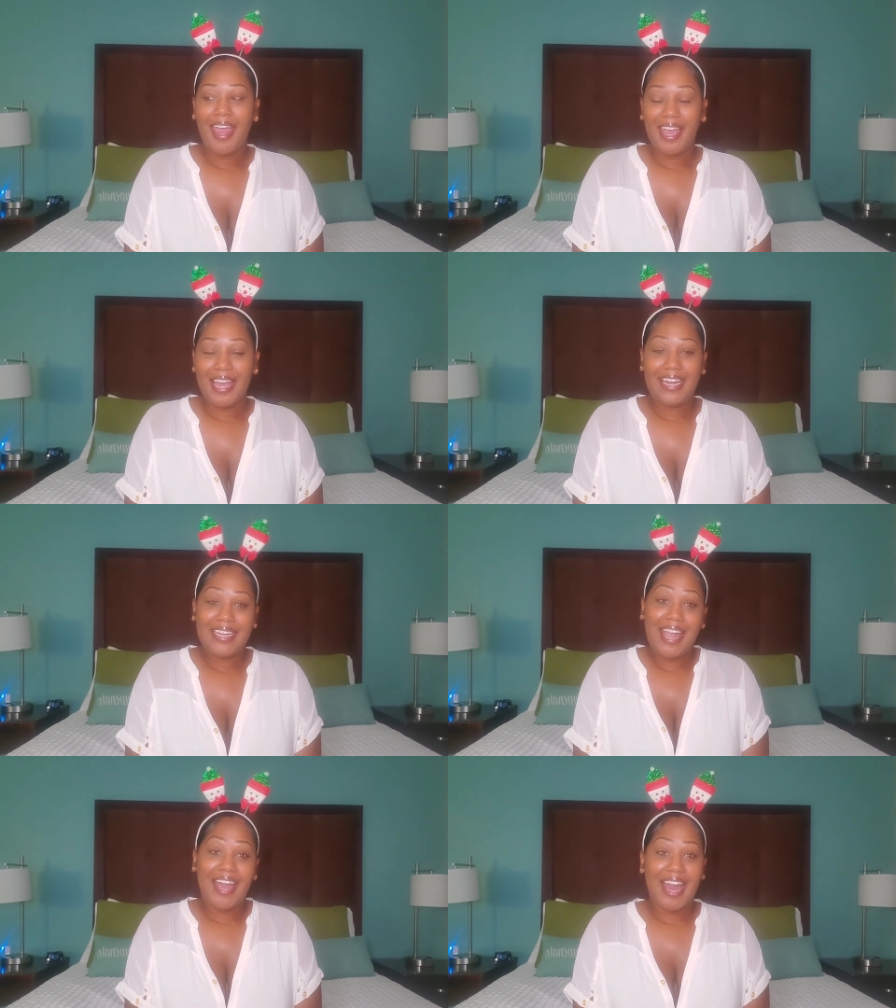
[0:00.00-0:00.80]
And
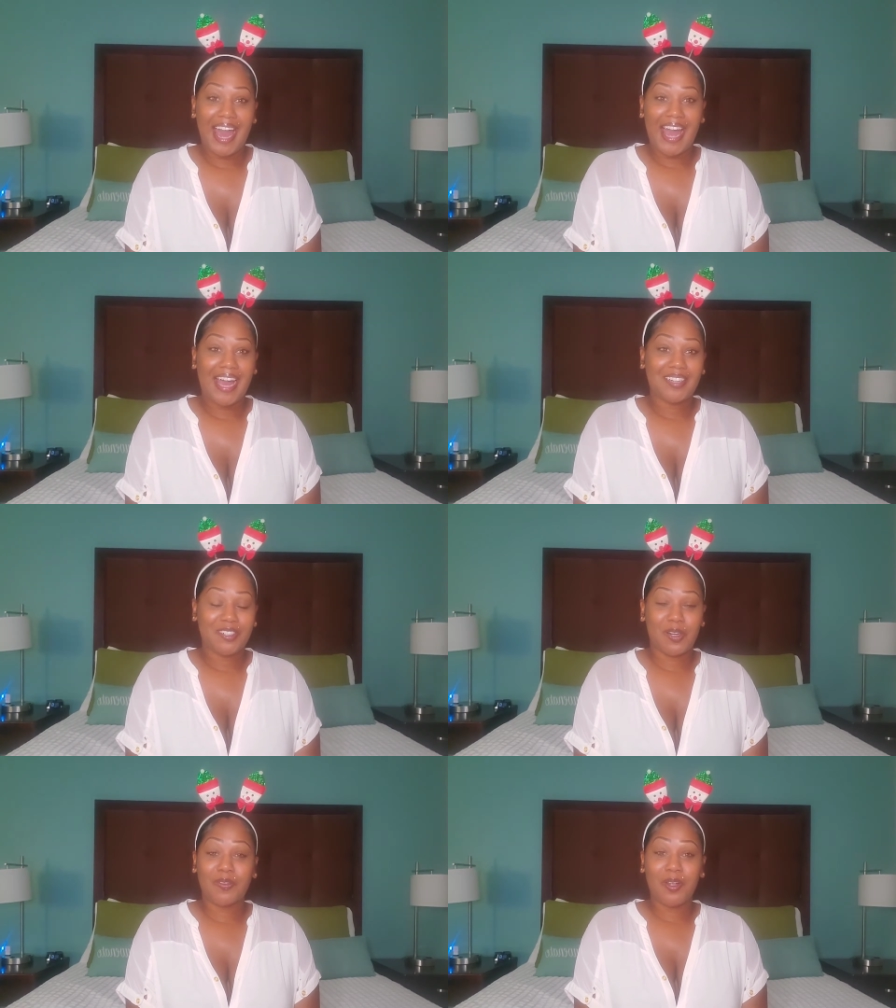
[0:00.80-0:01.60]
yeah, I
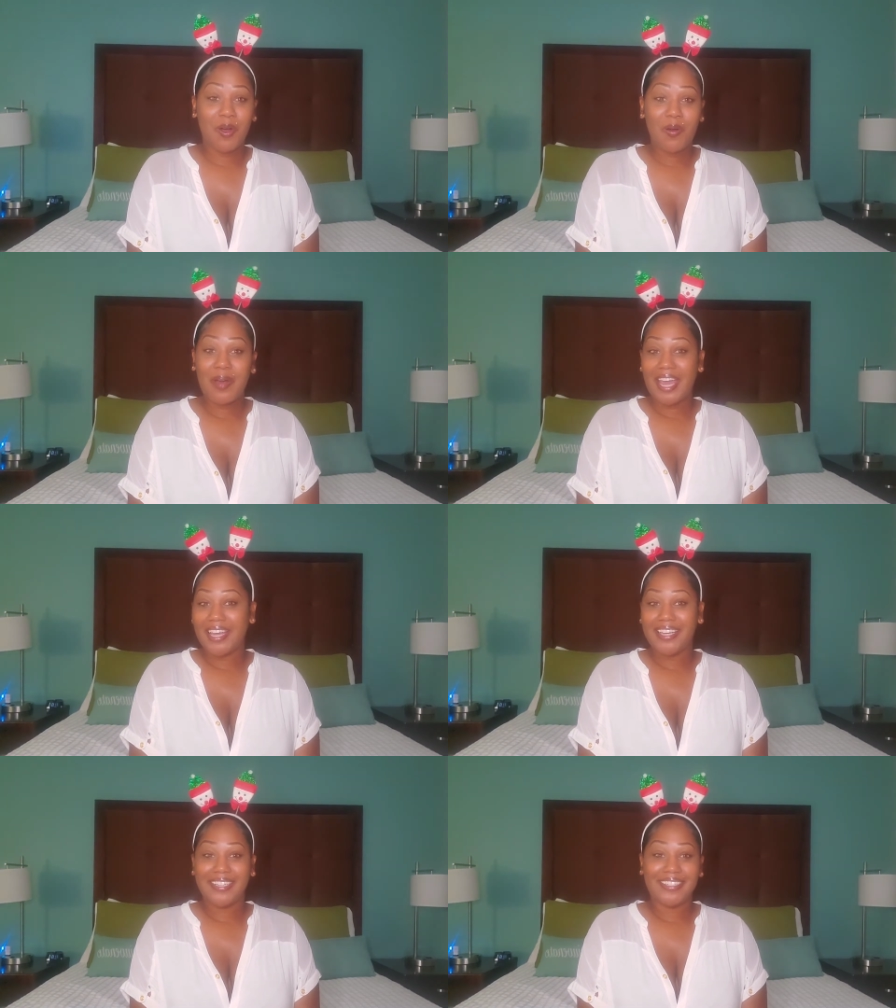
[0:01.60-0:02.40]
drove the whole
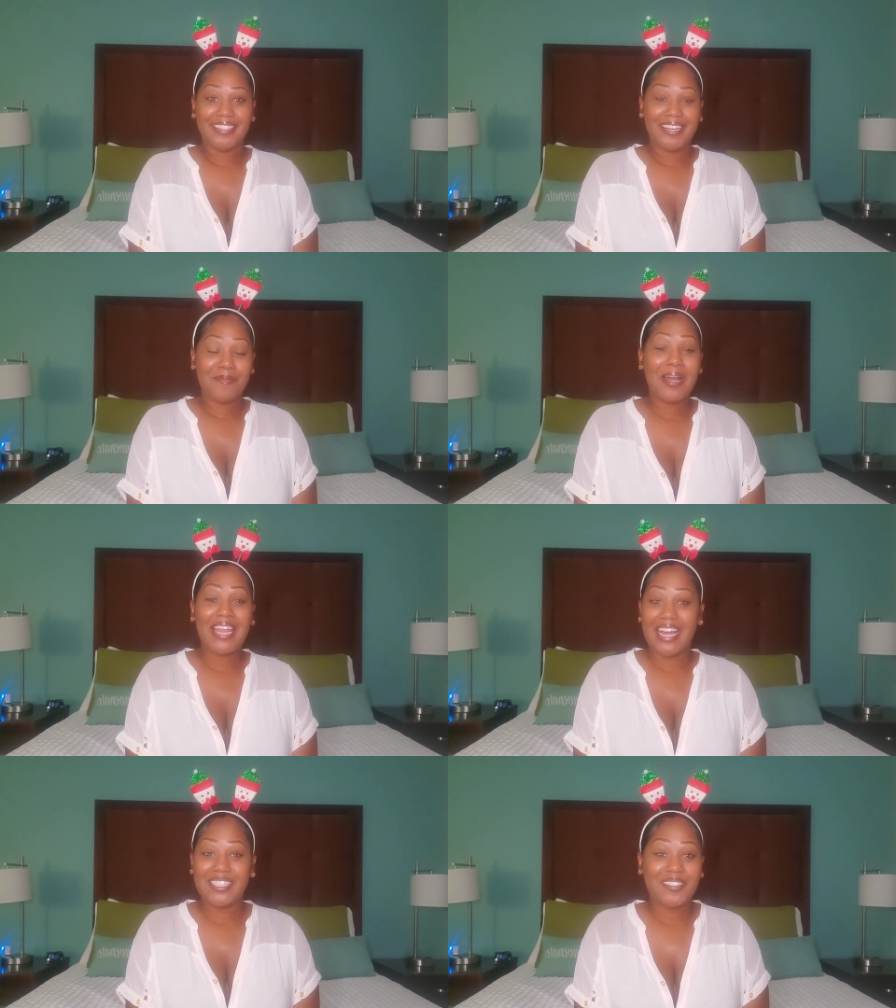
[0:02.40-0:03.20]
way in my
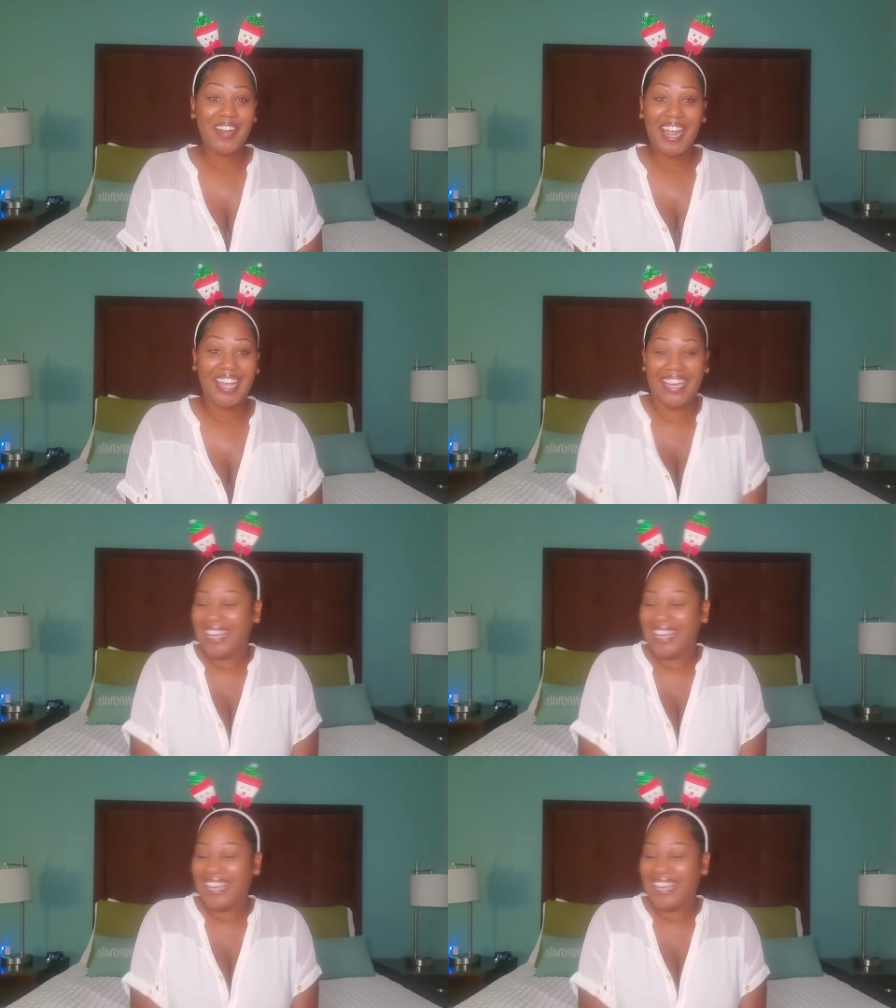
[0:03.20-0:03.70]
lingerie.